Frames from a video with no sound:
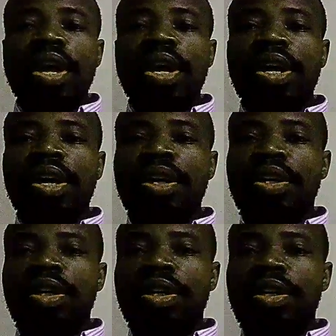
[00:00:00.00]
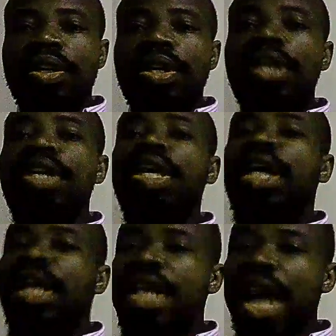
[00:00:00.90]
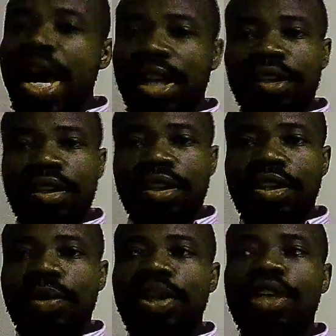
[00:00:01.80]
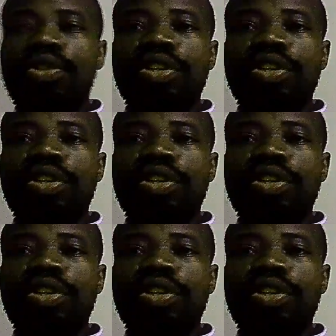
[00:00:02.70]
And he cried, the way that